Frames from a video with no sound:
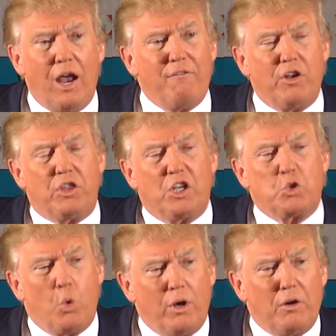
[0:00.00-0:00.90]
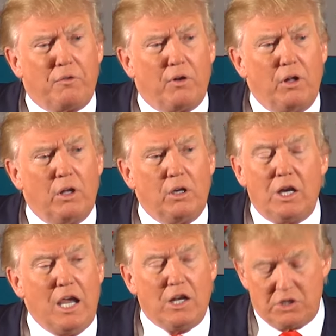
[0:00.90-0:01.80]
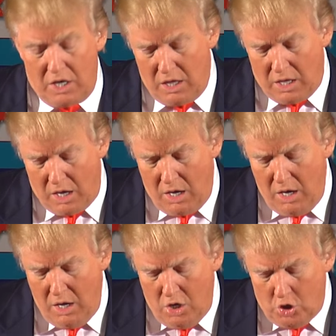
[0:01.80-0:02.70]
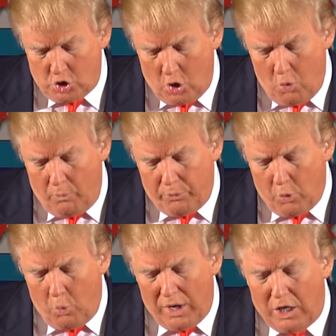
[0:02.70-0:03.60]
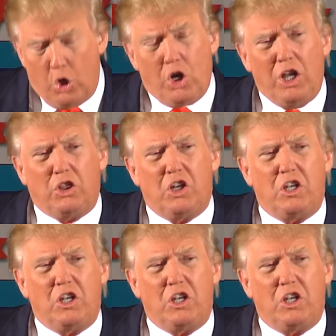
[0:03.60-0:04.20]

everything's wonderful. You can't say that. So when I look at the